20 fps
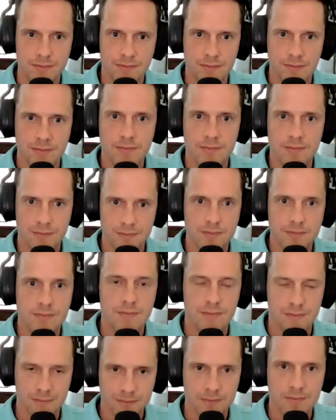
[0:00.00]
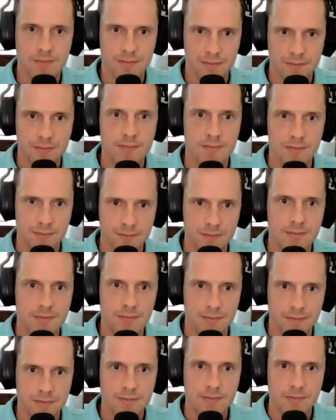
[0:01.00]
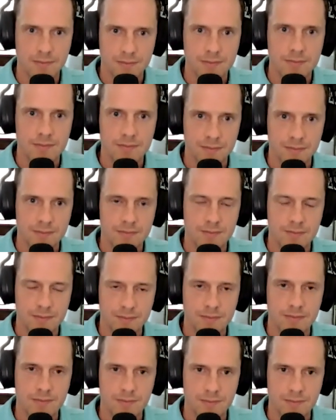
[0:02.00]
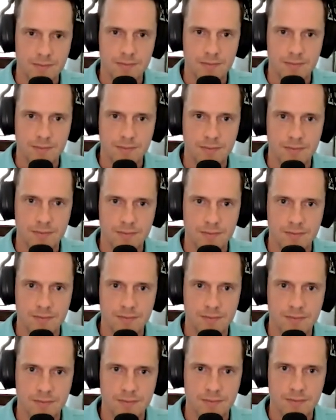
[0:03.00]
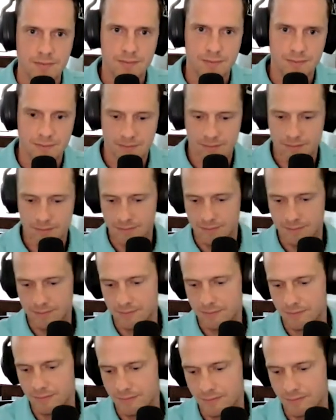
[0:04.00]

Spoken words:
(silent)